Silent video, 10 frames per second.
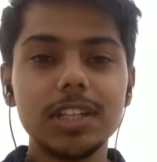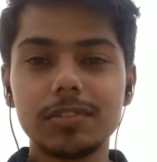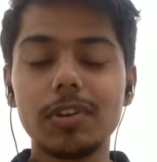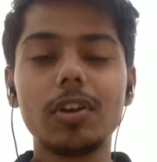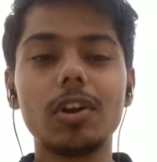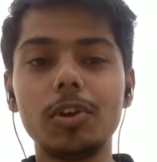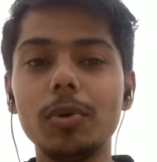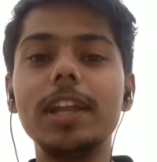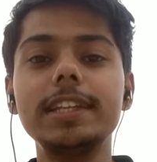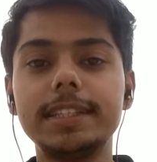it will not
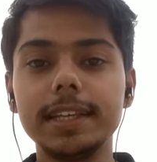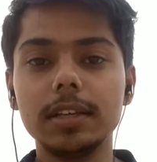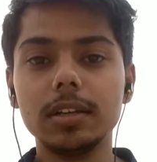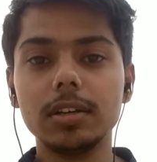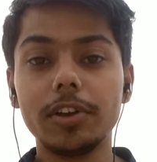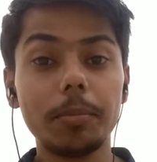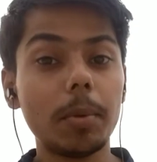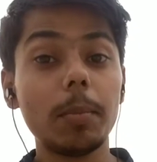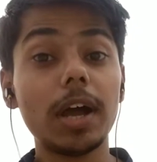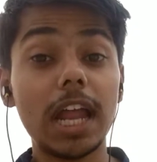do anything.
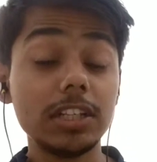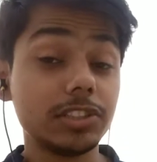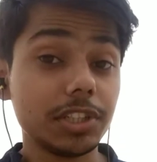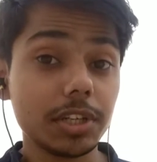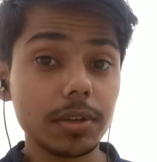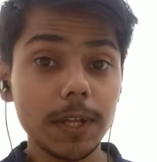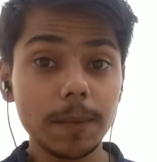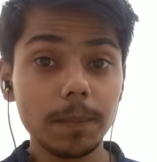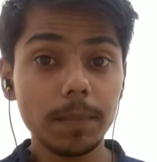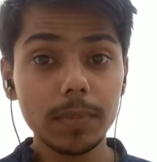Remember handshake,
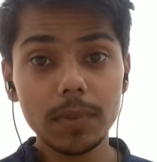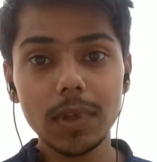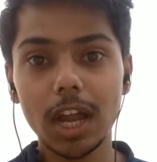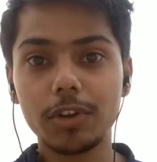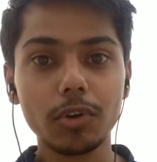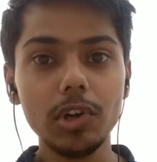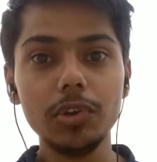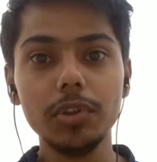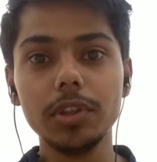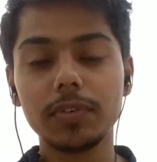I told
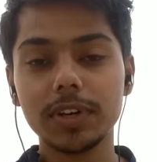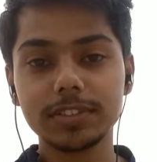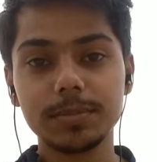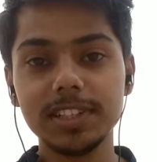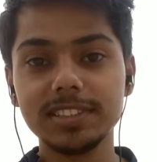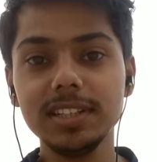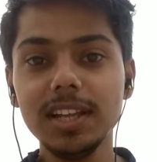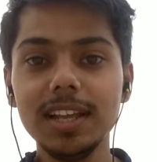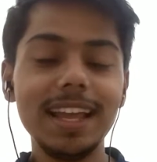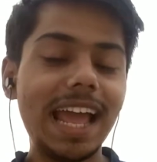you in the first place.
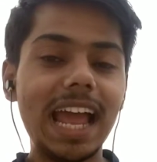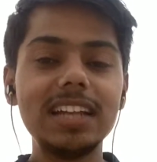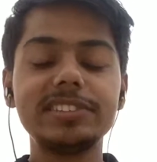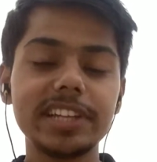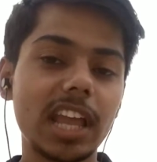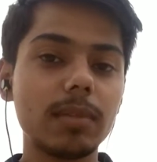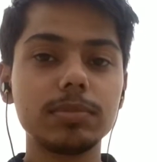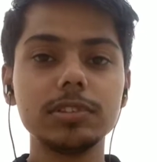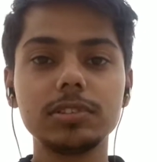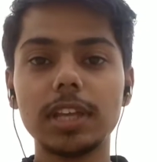Handshake
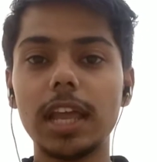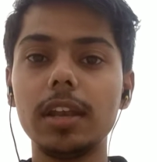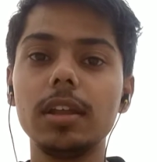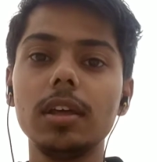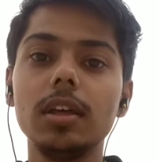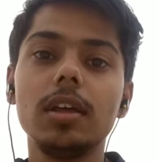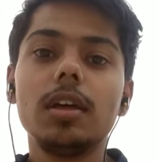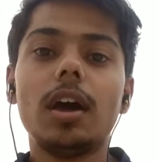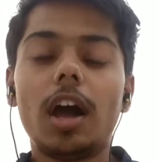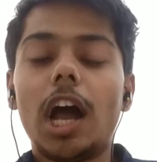happens, and
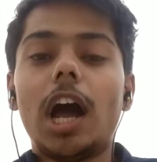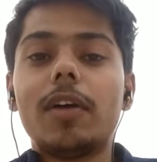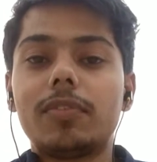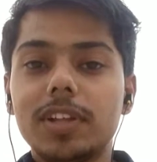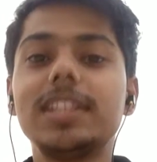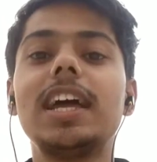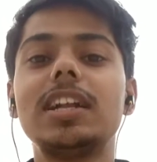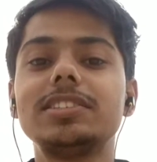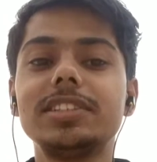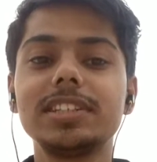after the
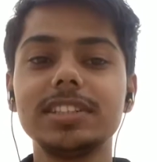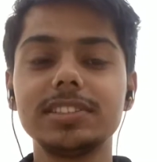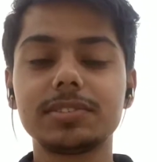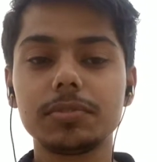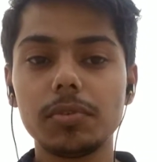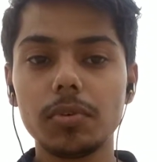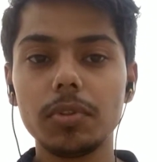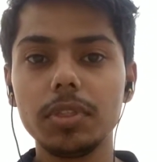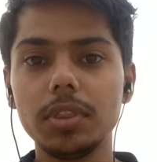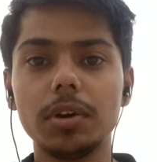handshake is
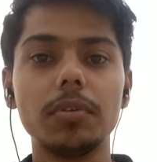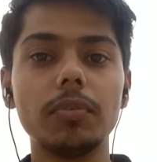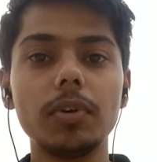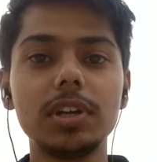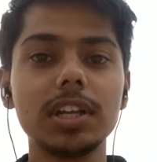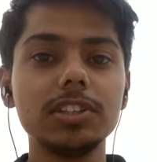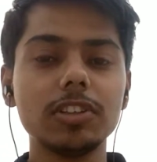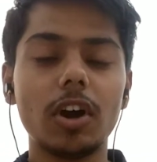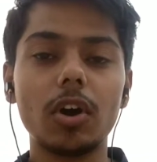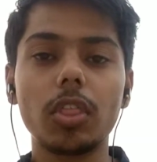the
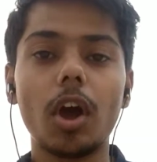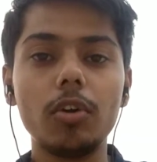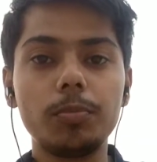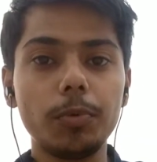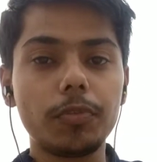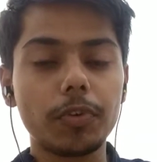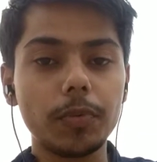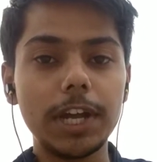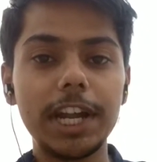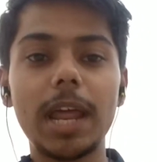voltage or the output
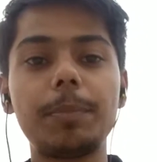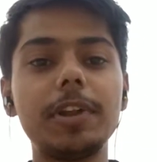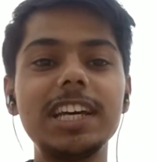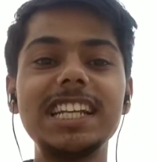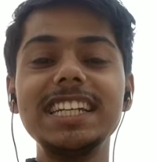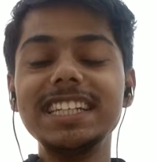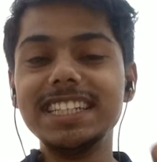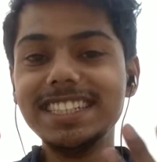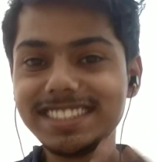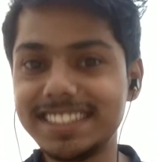from the adapter
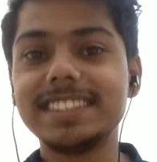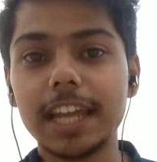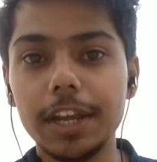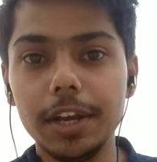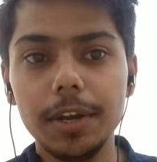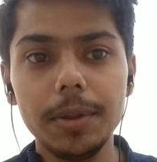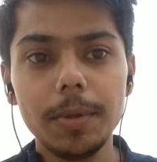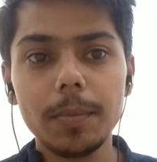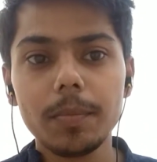is decided.